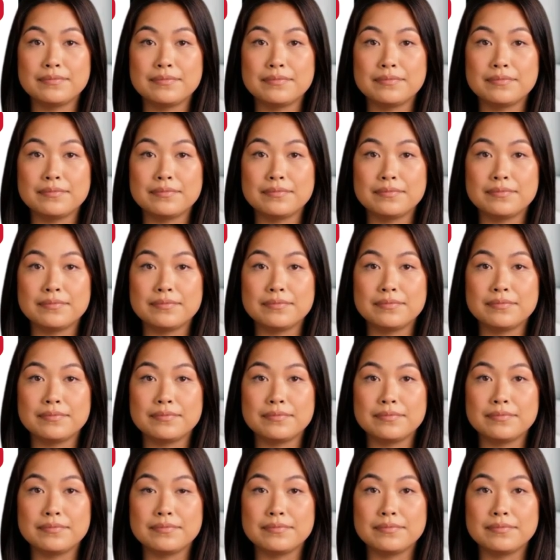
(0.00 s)

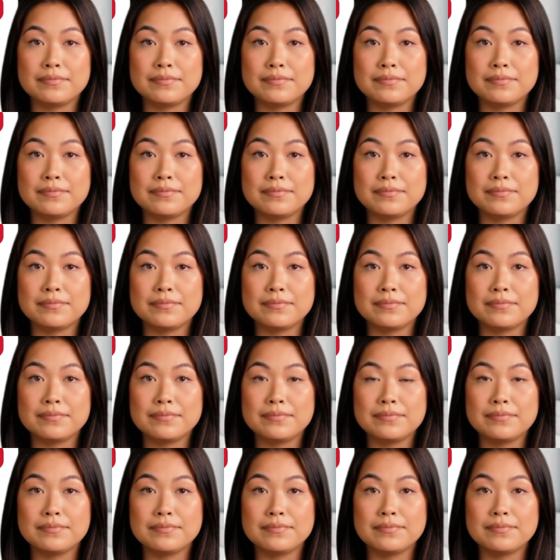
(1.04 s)

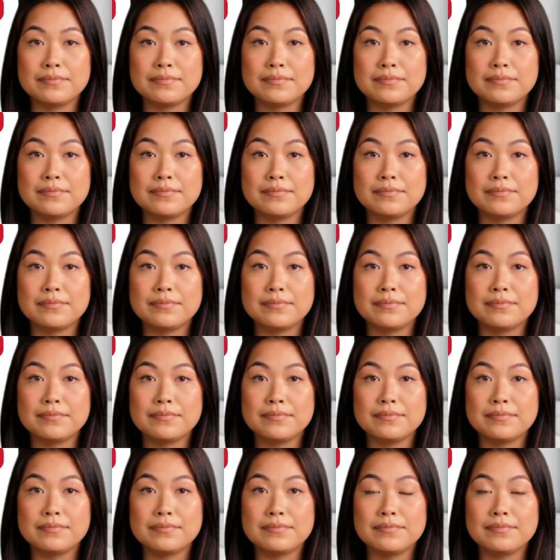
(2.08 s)

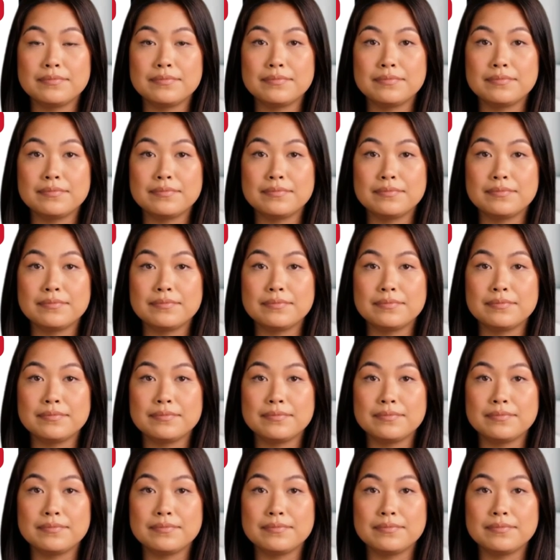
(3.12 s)
[no speech]